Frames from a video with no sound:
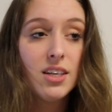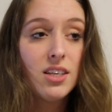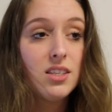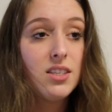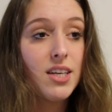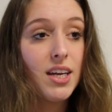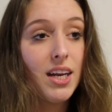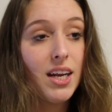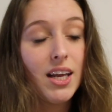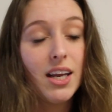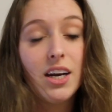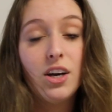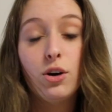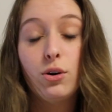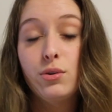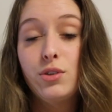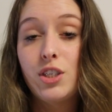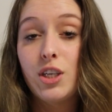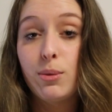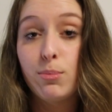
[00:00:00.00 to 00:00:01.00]
Staying in and
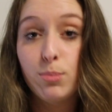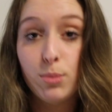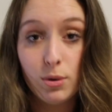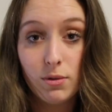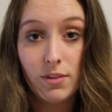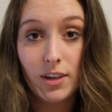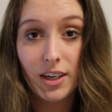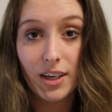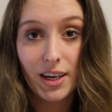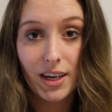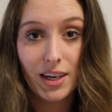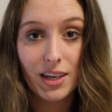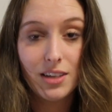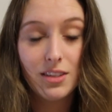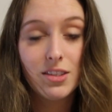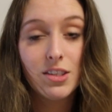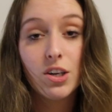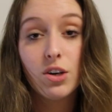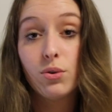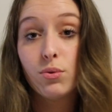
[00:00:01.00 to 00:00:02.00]
hosting movie
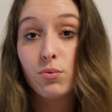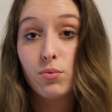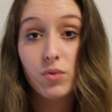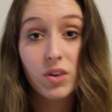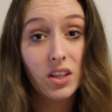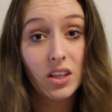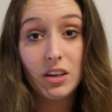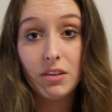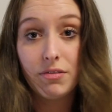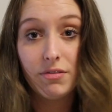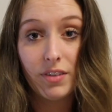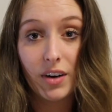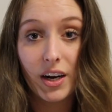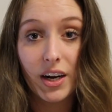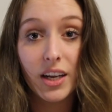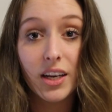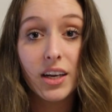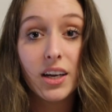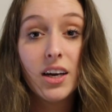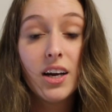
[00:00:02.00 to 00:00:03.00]
nights, really
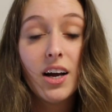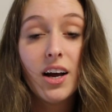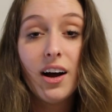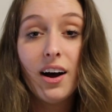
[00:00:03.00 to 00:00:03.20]
fun.